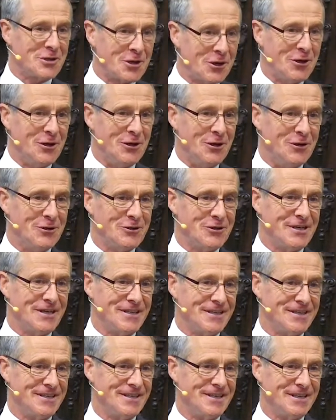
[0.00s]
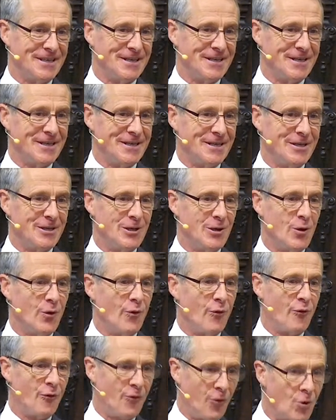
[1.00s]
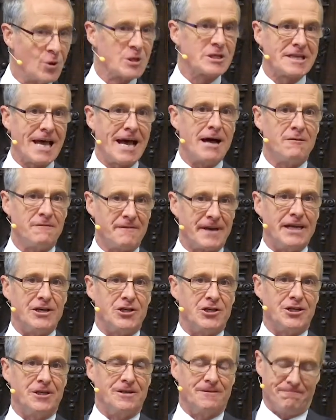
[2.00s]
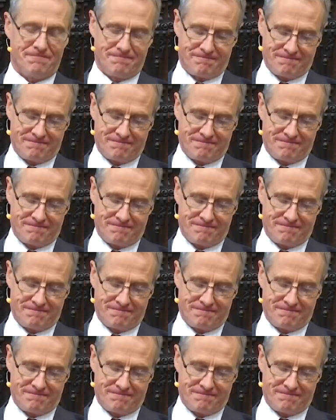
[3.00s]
God for salvation.